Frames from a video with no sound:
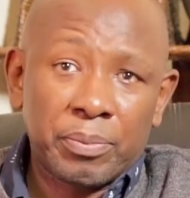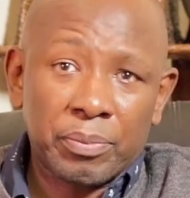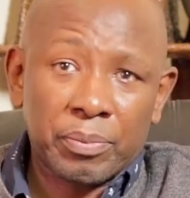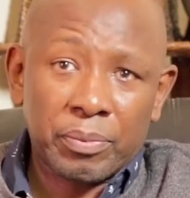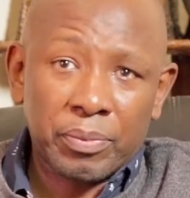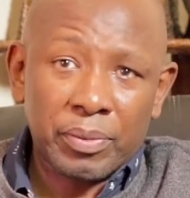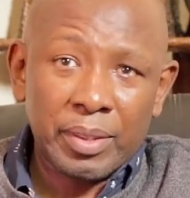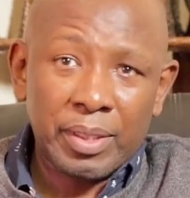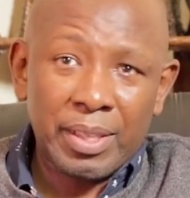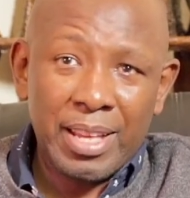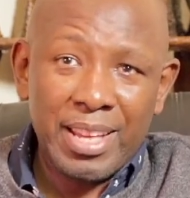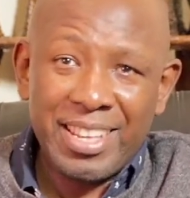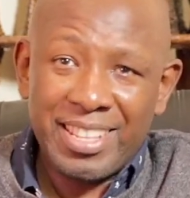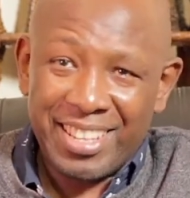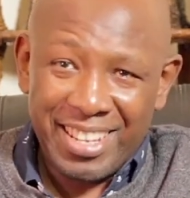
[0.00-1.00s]

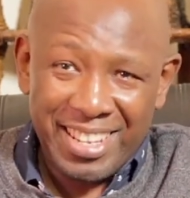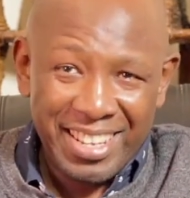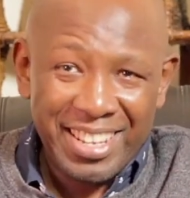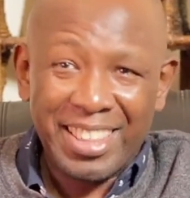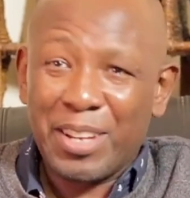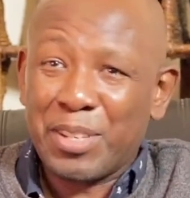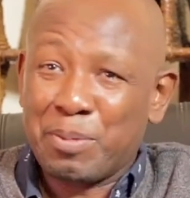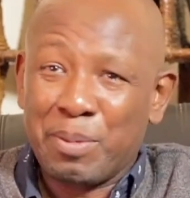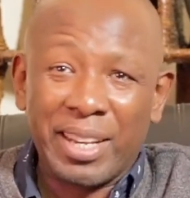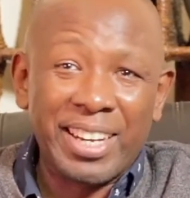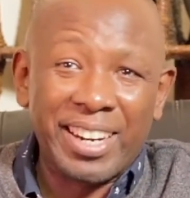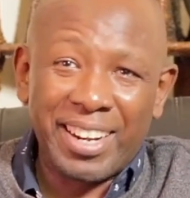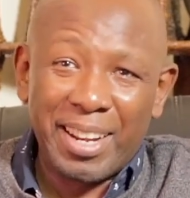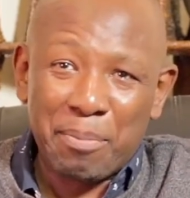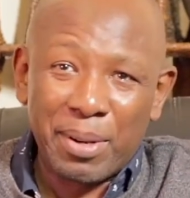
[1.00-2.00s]
that was my
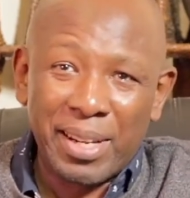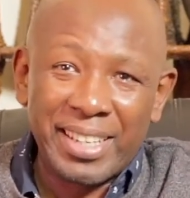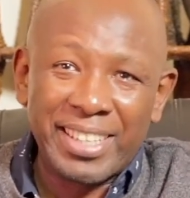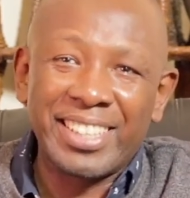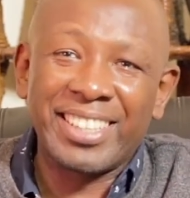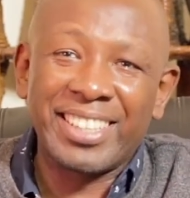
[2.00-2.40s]
career plan.